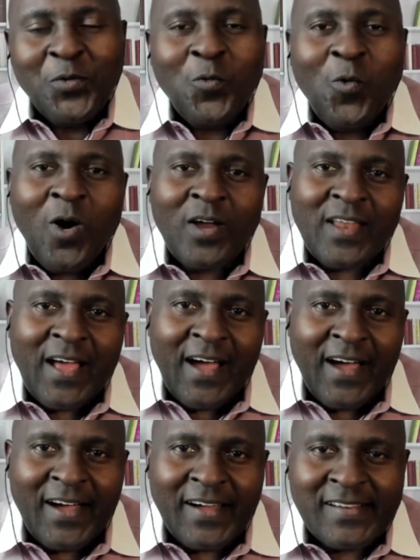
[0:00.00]
What
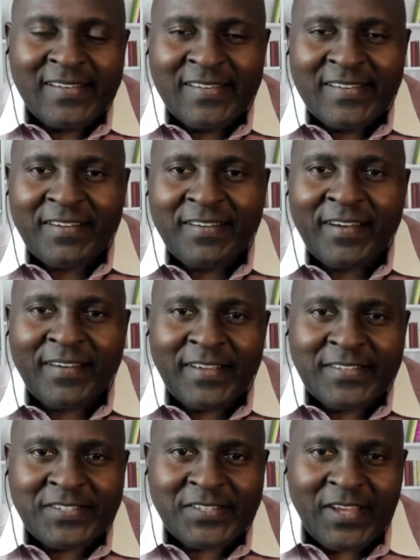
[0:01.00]
are the
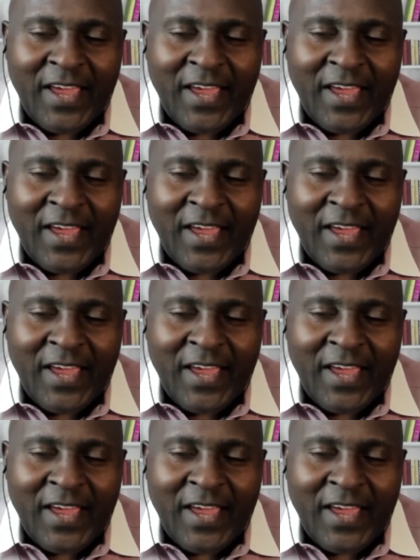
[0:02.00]
greatest